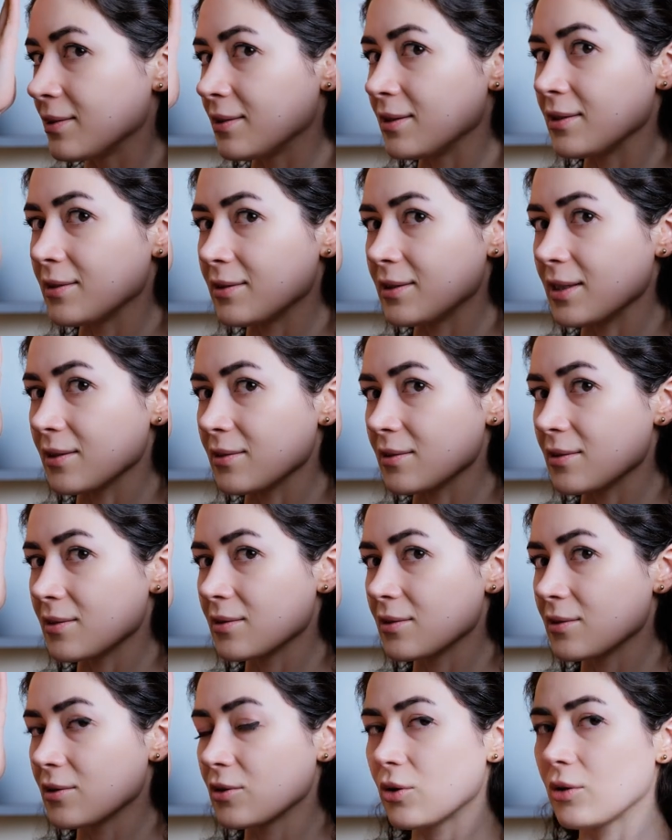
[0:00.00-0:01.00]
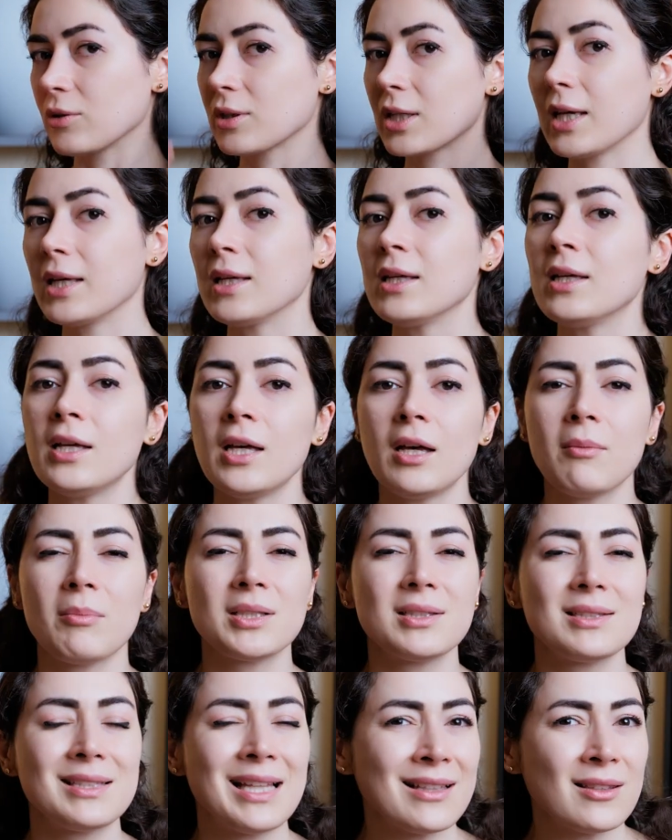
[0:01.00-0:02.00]
distance, okay?
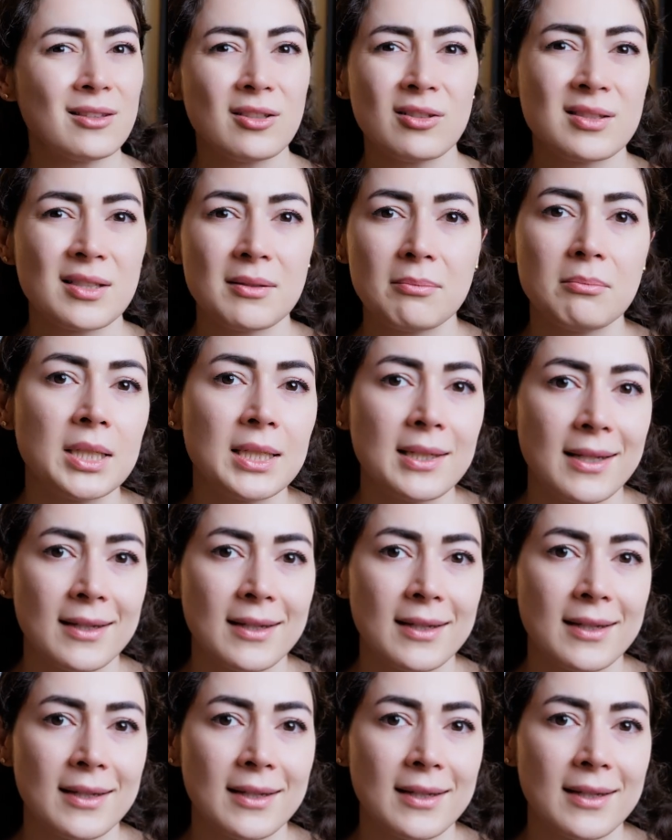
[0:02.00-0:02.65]
But that doesn't mean